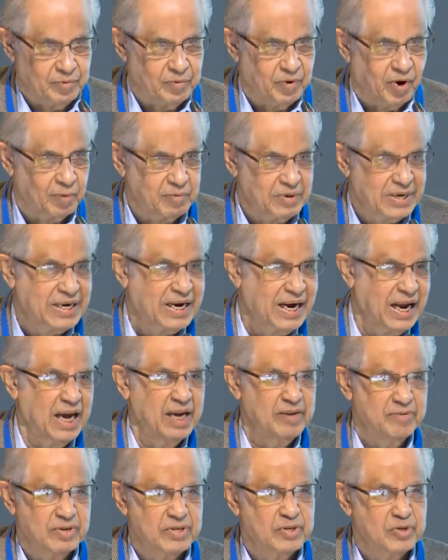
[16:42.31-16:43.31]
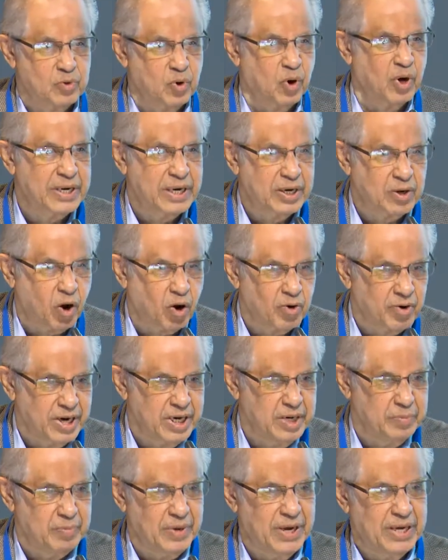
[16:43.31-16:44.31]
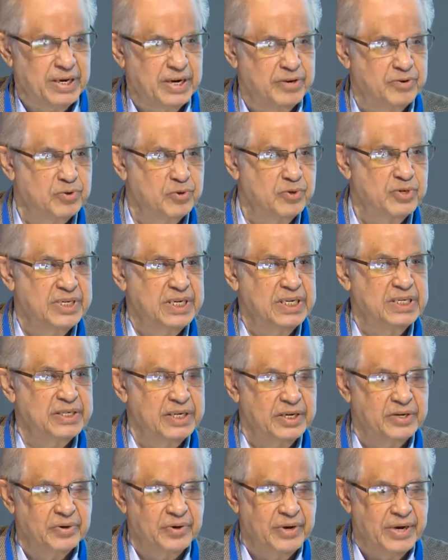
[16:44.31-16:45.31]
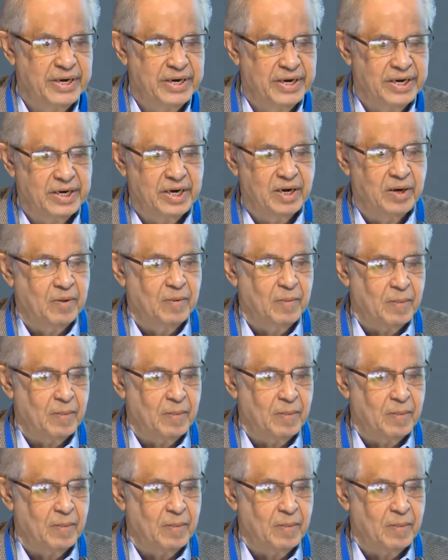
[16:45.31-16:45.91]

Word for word: Robert Clive and so on had already made intrusions into India,